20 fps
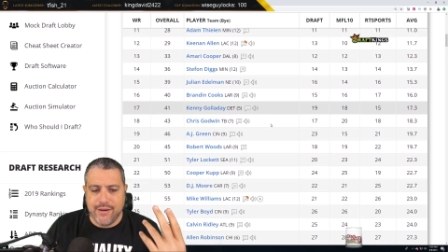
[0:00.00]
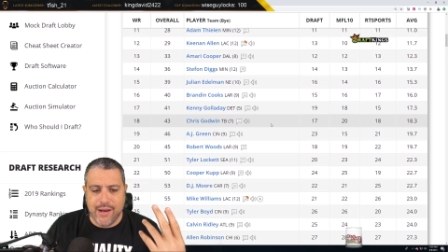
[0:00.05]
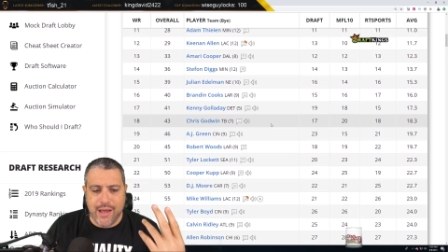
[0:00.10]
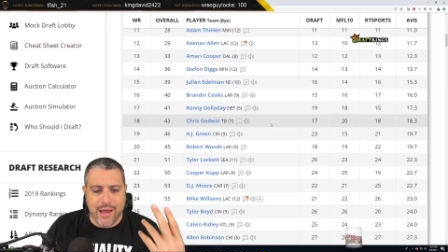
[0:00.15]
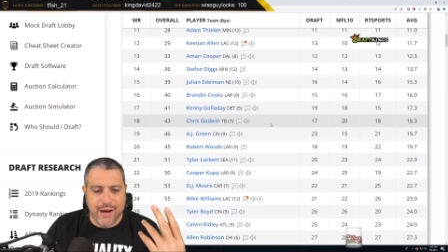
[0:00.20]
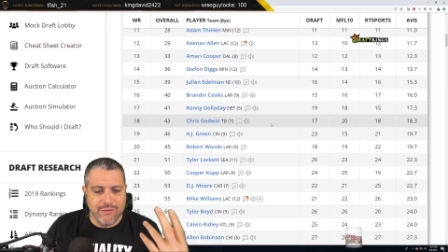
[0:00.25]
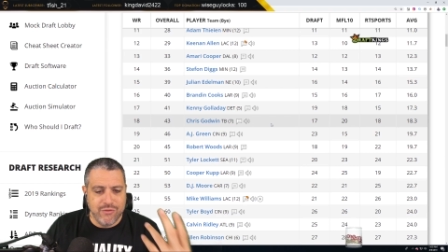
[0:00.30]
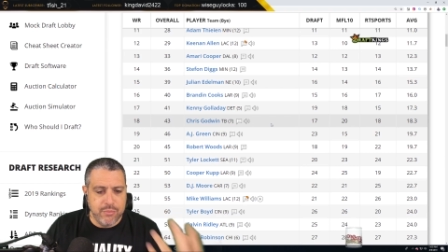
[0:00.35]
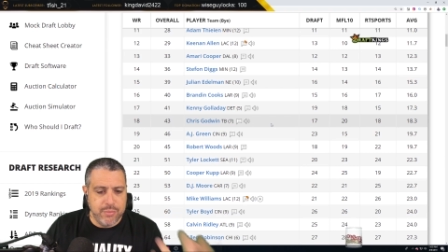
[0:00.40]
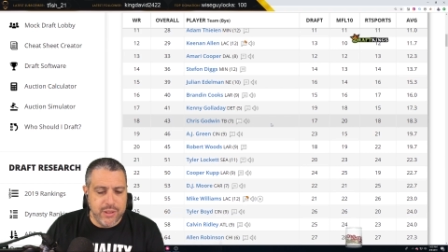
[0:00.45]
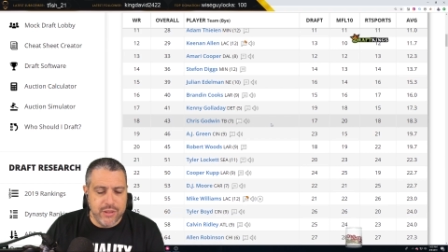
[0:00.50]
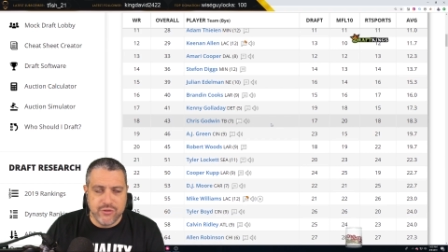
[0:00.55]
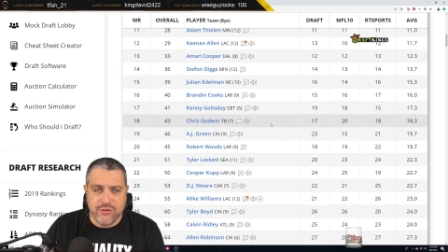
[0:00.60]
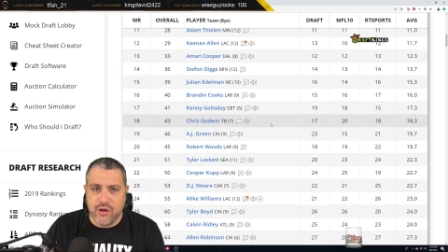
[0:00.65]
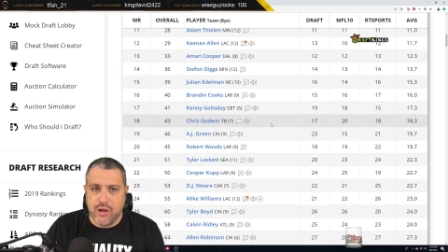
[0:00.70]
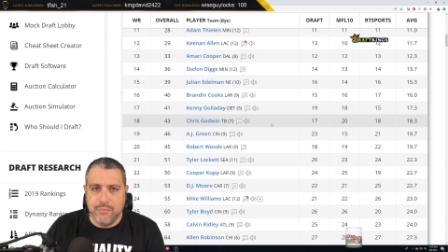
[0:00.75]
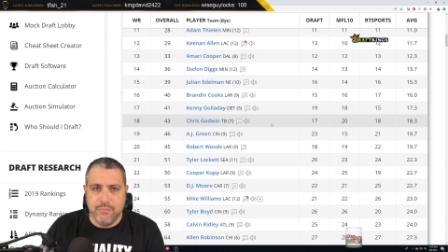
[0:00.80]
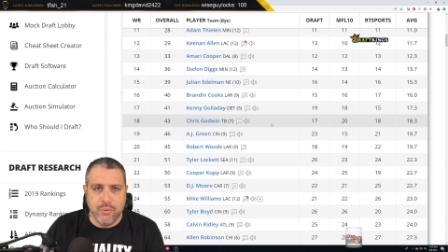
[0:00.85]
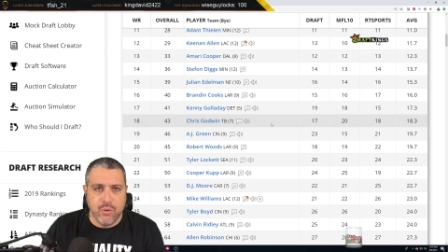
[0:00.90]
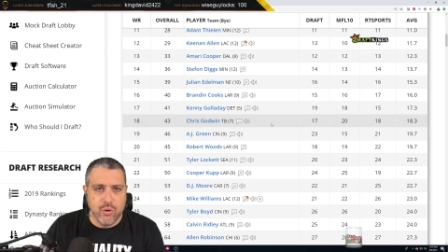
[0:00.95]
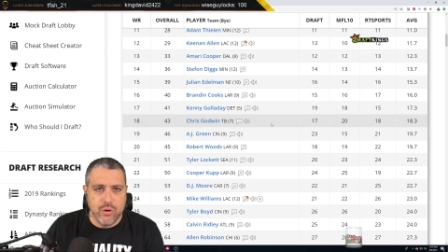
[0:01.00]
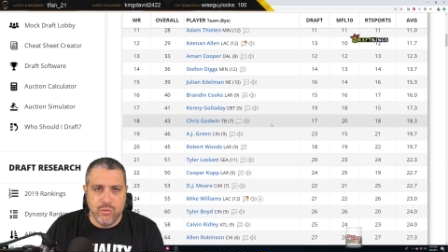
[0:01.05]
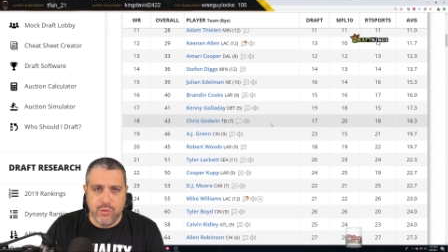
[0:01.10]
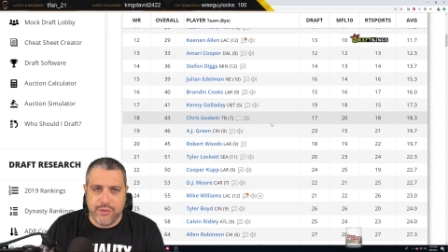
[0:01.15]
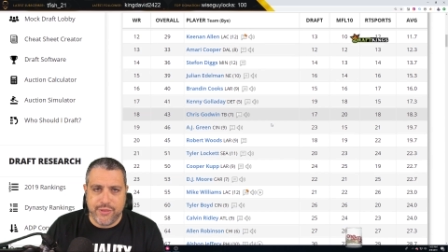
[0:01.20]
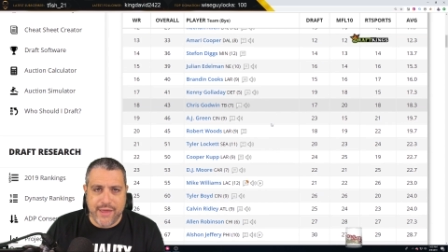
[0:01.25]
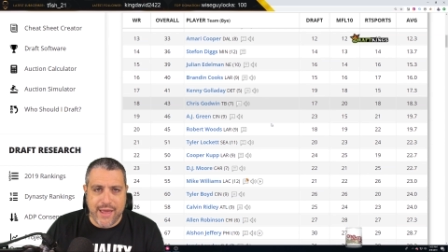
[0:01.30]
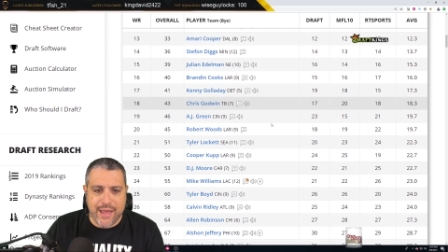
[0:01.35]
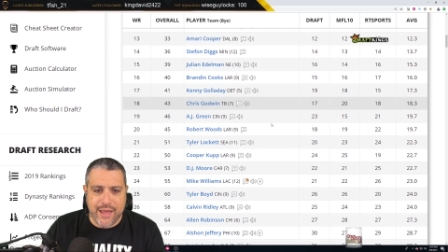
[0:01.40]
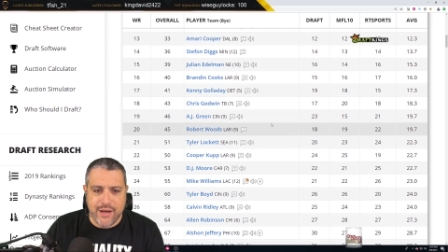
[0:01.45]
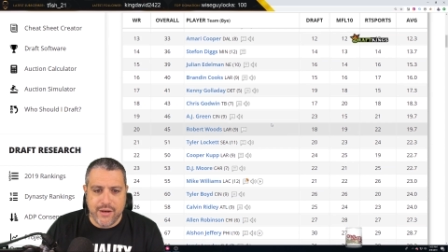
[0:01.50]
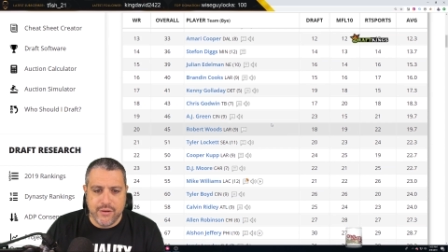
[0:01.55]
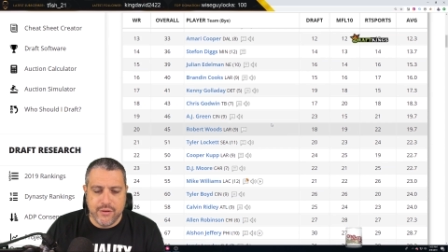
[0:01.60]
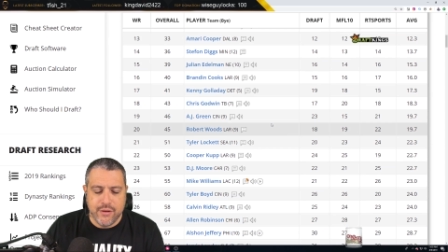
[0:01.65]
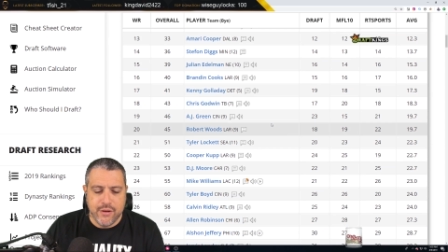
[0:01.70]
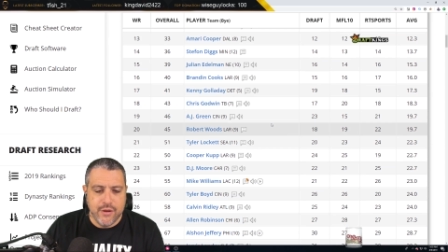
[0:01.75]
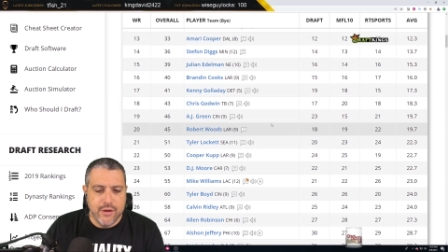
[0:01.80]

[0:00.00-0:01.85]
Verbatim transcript: not everybody's on board with that.